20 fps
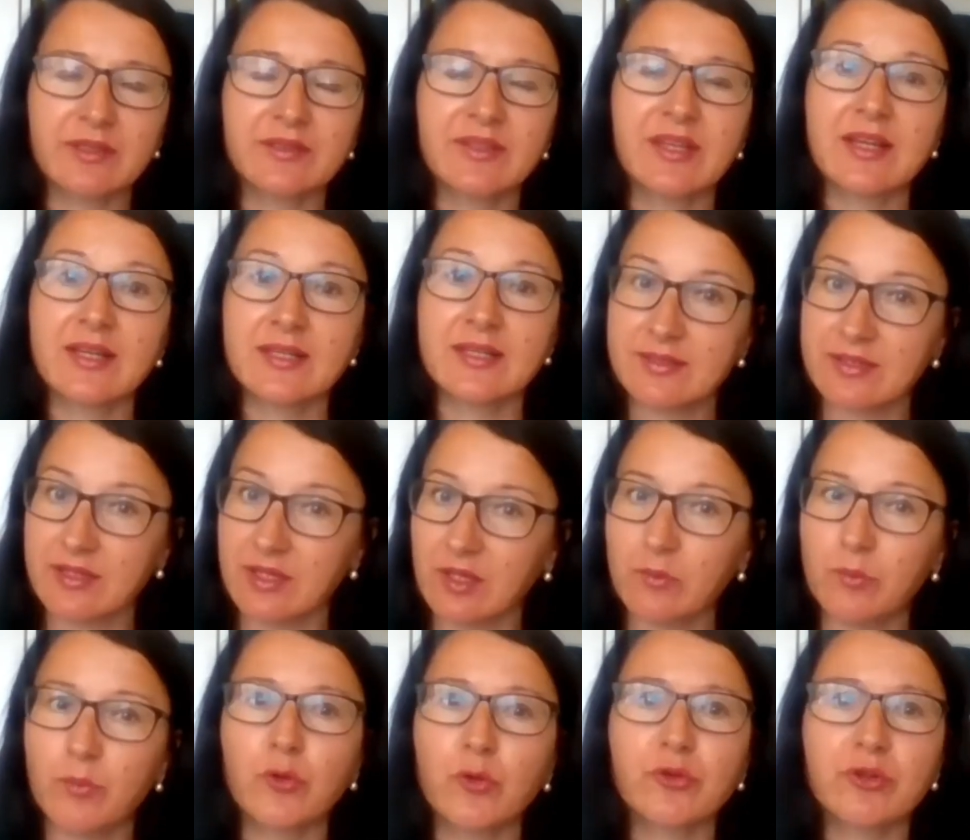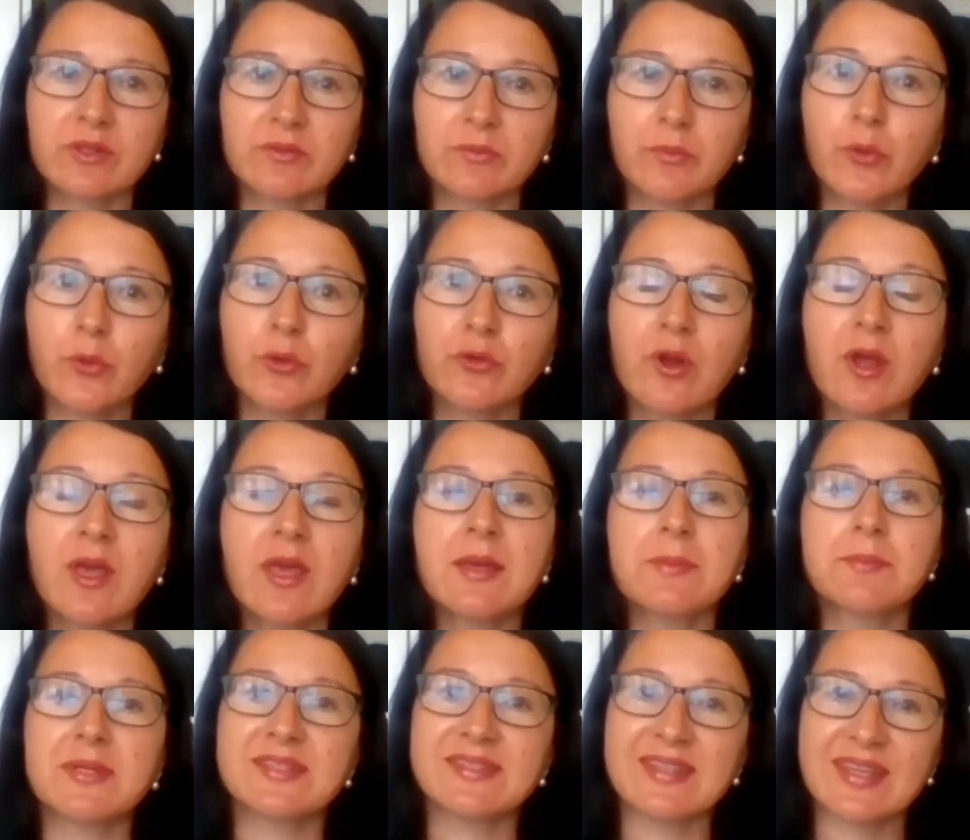They're asking more and more,
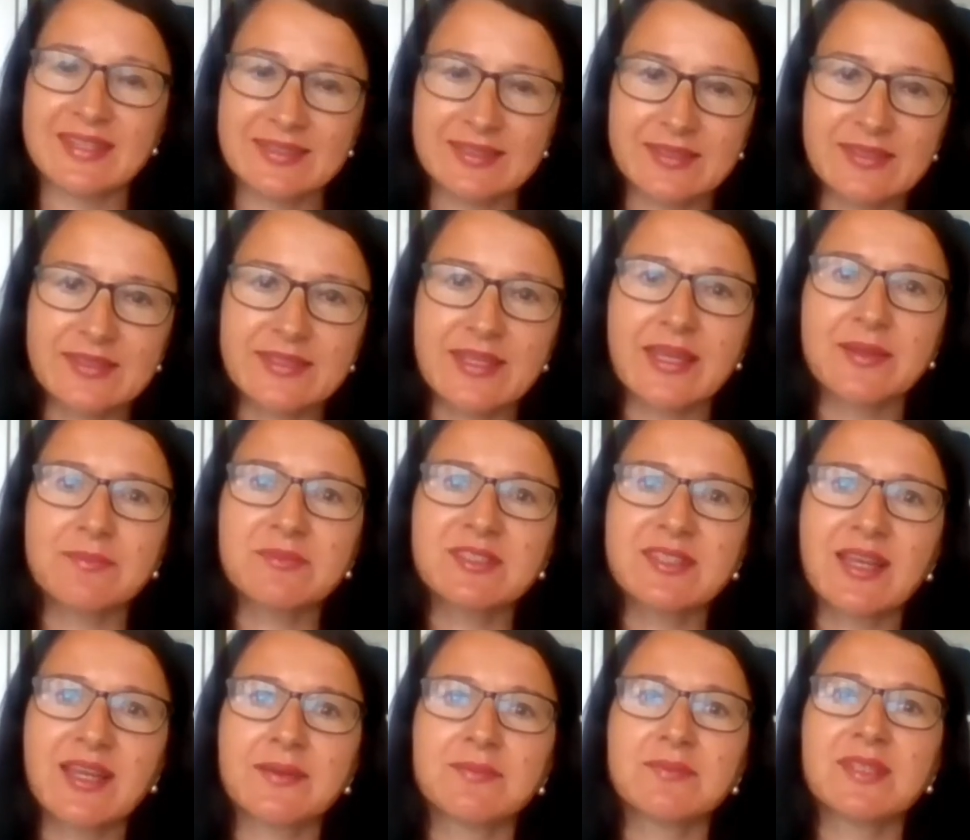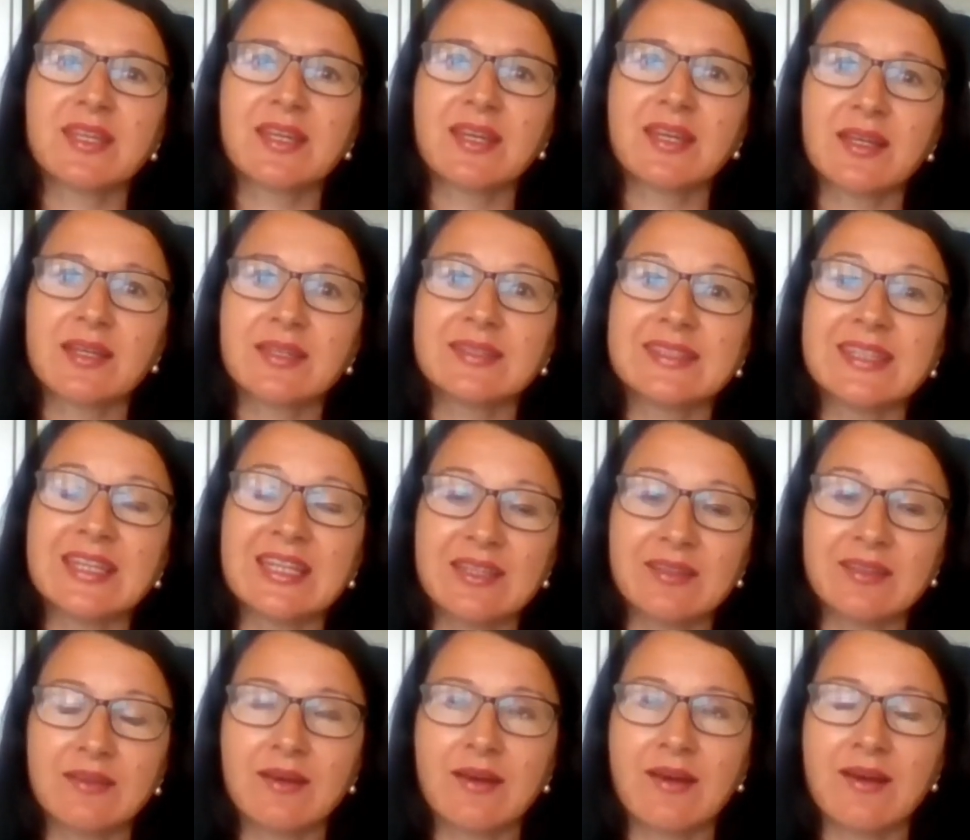but at the same time,
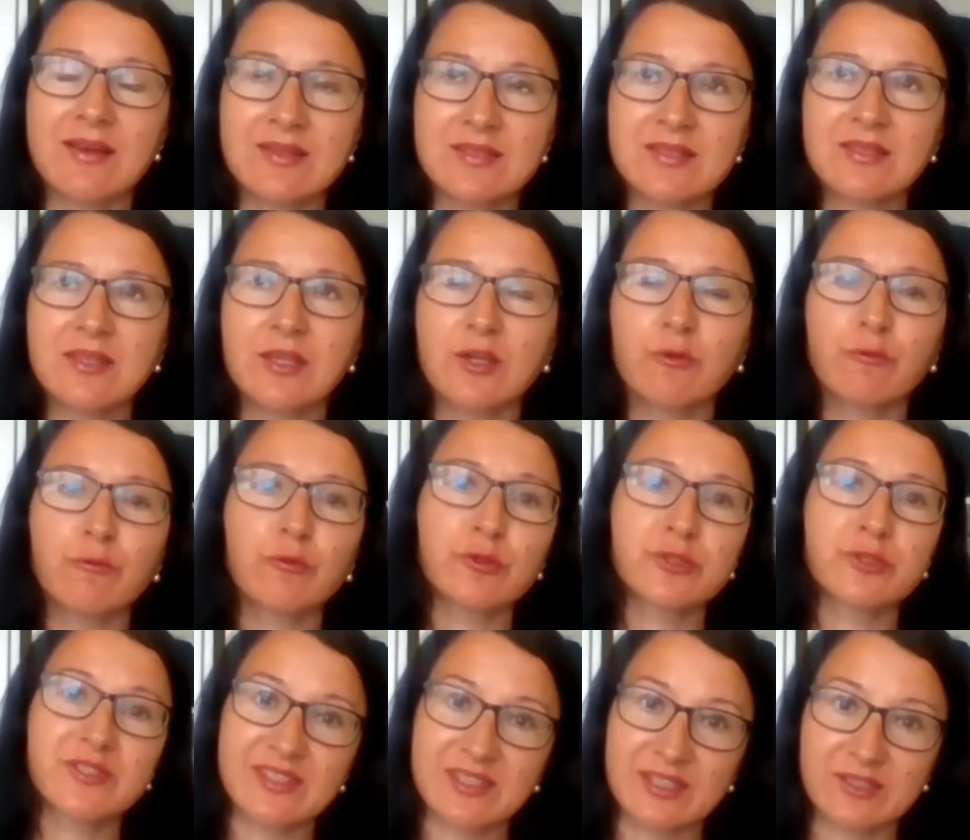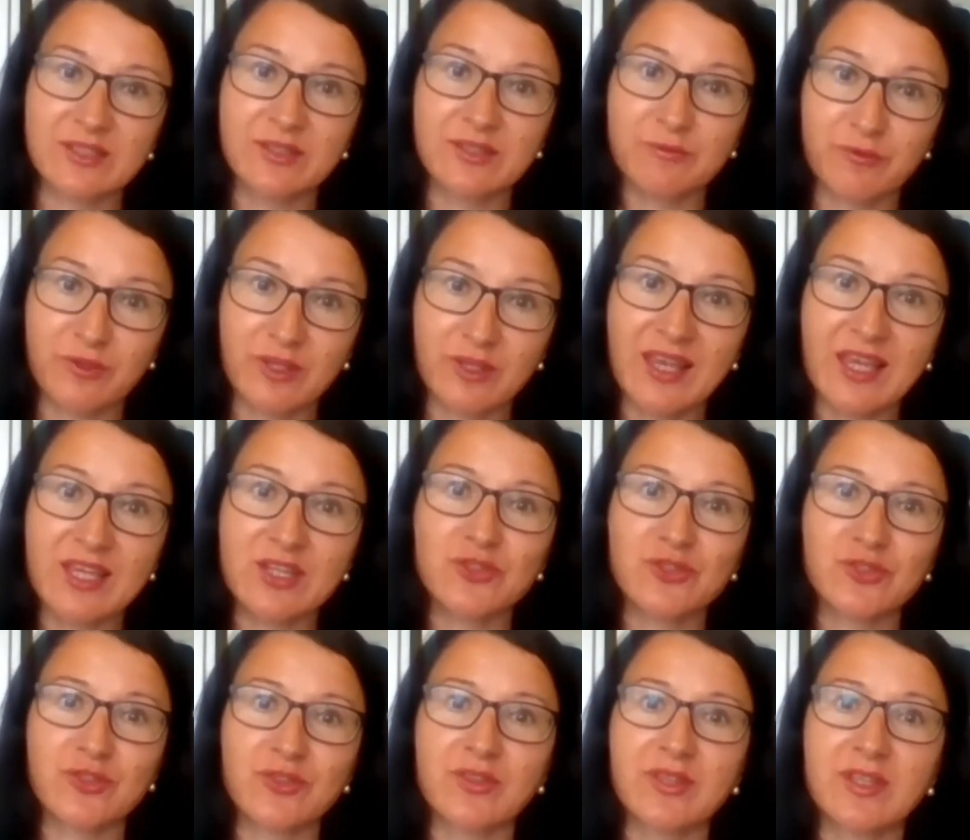they asking for
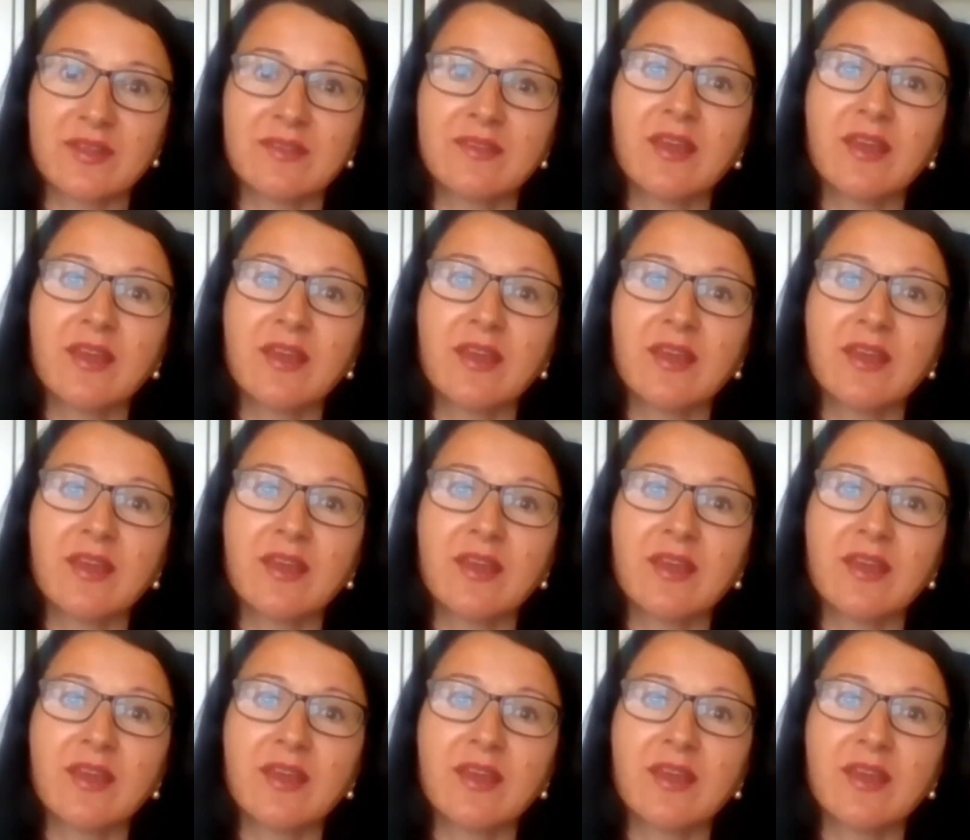certification. That